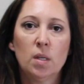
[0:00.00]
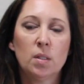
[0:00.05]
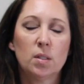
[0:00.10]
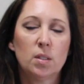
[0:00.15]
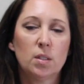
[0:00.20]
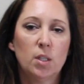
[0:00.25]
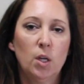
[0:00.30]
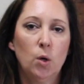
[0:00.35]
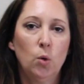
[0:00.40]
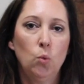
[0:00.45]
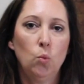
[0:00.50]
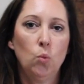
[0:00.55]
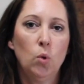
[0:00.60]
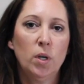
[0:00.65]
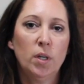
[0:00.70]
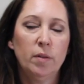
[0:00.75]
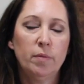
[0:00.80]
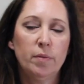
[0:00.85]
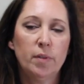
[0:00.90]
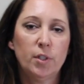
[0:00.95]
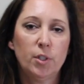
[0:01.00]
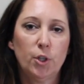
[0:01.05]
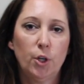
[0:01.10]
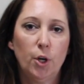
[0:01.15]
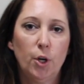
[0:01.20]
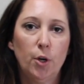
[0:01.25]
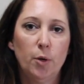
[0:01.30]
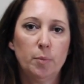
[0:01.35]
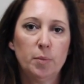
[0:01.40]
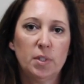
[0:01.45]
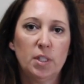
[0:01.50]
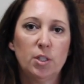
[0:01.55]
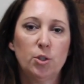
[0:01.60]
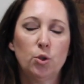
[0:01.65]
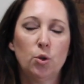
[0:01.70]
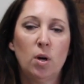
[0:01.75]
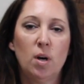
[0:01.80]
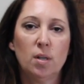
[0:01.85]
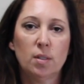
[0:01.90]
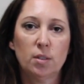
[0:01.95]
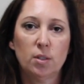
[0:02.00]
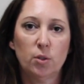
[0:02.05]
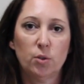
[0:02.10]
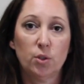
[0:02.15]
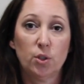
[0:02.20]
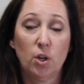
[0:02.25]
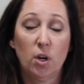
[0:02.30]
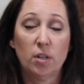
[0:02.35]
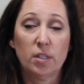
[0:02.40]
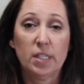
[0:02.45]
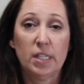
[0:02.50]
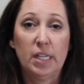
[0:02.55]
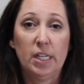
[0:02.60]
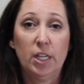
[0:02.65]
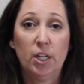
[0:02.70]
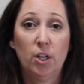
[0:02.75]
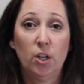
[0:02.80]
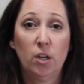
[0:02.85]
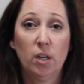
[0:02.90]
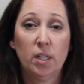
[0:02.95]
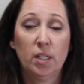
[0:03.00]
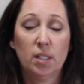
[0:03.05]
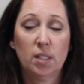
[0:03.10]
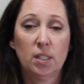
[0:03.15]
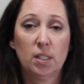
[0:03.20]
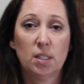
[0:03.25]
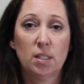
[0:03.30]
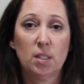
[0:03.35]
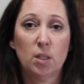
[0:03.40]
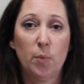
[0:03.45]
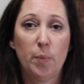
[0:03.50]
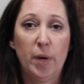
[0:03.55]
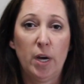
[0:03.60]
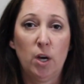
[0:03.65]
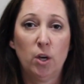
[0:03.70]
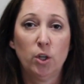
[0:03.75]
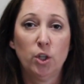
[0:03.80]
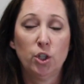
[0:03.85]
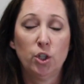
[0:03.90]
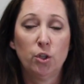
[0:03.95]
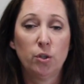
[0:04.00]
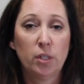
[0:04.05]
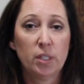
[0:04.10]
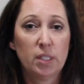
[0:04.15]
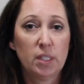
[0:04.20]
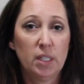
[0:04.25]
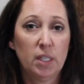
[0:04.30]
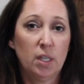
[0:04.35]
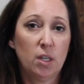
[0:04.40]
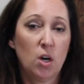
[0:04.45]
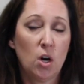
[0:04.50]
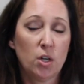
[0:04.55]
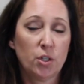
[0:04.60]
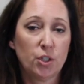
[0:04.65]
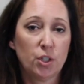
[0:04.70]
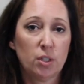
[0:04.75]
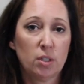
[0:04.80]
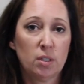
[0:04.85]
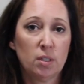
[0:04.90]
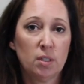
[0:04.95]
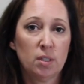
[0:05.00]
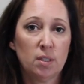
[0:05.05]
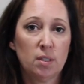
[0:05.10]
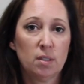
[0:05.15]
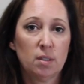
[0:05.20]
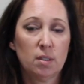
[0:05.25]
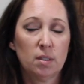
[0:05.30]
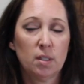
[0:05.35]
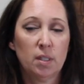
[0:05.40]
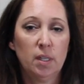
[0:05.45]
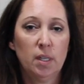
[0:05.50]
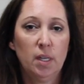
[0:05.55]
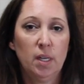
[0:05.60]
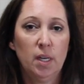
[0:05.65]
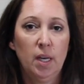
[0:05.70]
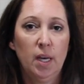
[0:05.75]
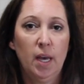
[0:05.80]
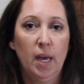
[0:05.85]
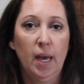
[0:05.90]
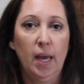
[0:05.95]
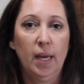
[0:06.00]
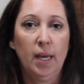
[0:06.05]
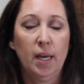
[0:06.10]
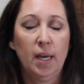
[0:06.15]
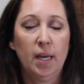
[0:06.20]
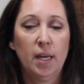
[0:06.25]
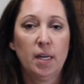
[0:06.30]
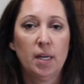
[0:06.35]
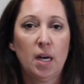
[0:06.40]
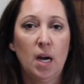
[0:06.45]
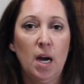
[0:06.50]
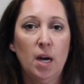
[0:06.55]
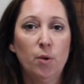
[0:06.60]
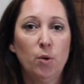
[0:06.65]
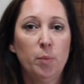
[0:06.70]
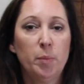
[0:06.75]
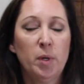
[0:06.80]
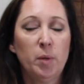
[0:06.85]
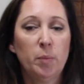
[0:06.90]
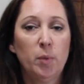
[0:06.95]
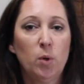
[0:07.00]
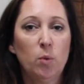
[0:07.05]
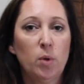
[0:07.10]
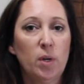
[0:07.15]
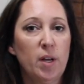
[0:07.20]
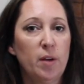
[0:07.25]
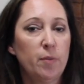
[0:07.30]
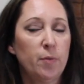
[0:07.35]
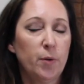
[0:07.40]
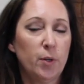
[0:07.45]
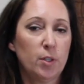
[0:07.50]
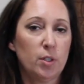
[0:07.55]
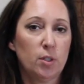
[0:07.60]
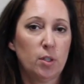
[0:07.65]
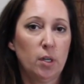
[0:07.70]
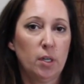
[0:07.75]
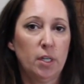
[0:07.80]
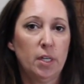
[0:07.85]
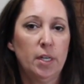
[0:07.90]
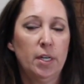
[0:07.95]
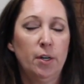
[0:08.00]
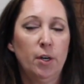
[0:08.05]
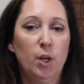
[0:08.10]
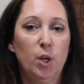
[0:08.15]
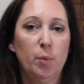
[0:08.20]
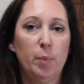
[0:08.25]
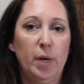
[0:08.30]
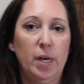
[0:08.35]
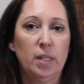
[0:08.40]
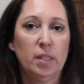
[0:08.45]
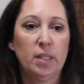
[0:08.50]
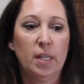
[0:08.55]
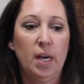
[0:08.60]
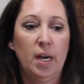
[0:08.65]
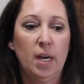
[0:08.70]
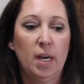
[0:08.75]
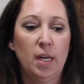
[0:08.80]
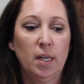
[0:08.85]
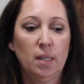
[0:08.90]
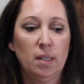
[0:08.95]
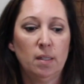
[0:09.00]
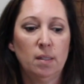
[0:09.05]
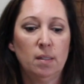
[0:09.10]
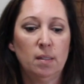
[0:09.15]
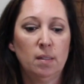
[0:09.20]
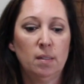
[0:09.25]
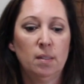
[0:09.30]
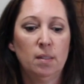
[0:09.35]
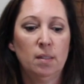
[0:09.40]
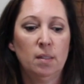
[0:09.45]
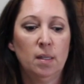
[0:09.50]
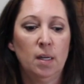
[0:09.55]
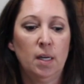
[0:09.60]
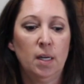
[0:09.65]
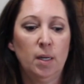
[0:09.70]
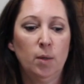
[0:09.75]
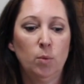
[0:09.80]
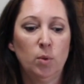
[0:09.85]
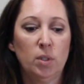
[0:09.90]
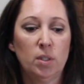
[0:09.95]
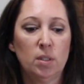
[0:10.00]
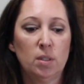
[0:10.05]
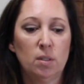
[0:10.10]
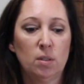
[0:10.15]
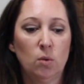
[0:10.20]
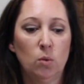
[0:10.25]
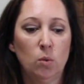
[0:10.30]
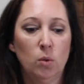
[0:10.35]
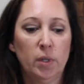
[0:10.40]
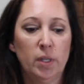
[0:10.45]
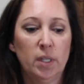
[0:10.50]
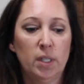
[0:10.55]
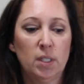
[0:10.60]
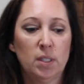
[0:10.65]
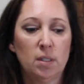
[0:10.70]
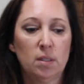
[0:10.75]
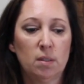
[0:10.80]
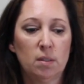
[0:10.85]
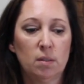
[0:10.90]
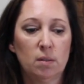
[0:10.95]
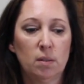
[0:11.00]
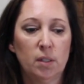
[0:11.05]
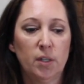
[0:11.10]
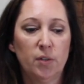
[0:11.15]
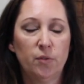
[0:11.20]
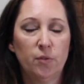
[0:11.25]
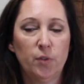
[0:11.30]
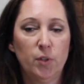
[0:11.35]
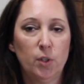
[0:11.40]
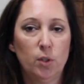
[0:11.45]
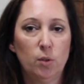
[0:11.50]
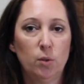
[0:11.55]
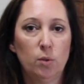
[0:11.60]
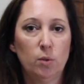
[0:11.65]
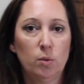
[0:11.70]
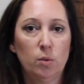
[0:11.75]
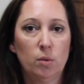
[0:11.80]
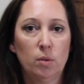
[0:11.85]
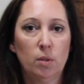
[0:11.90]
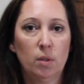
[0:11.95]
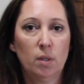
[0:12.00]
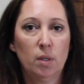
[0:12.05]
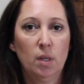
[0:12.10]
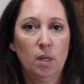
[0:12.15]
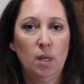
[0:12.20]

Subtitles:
So one of the terms that you'll also start to hear is about unity consciousness. And I remember when I first started hearing about that, I was always confused.